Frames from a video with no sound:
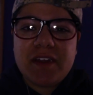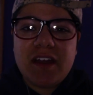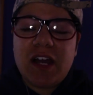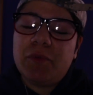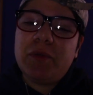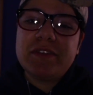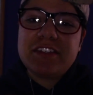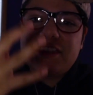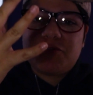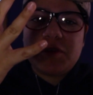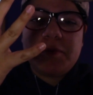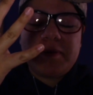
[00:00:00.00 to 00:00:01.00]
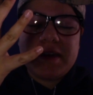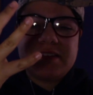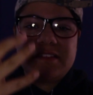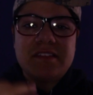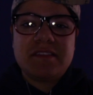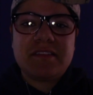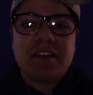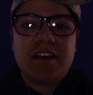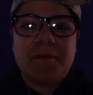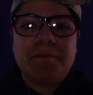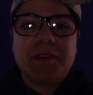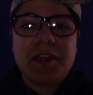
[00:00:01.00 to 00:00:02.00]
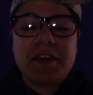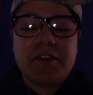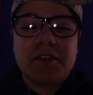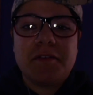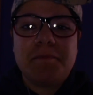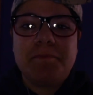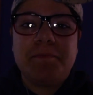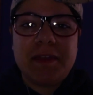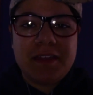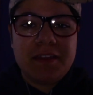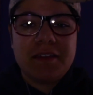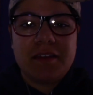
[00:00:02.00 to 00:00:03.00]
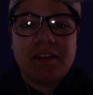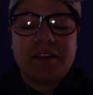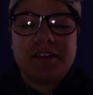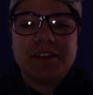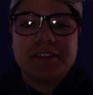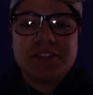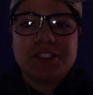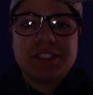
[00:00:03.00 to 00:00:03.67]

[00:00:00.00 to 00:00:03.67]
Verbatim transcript: Uh, we went to three places um, in our big uh,